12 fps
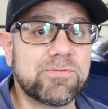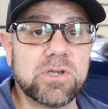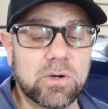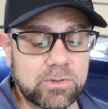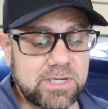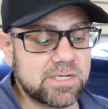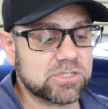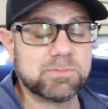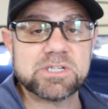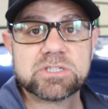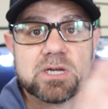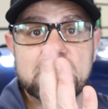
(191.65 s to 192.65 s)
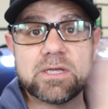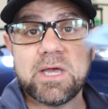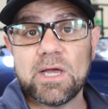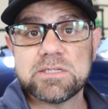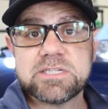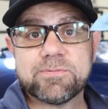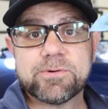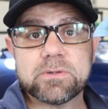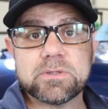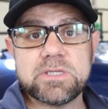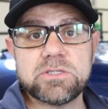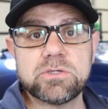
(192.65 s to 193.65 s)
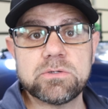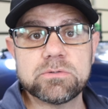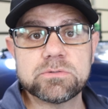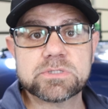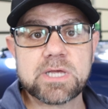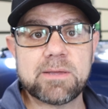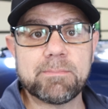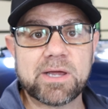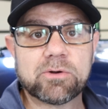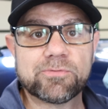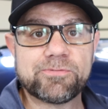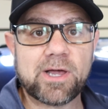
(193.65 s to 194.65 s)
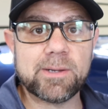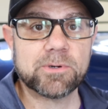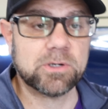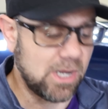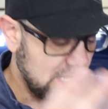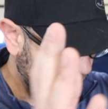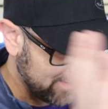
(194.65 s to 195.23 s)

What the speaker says: If you don't need as much cut, definitely use a microfiber.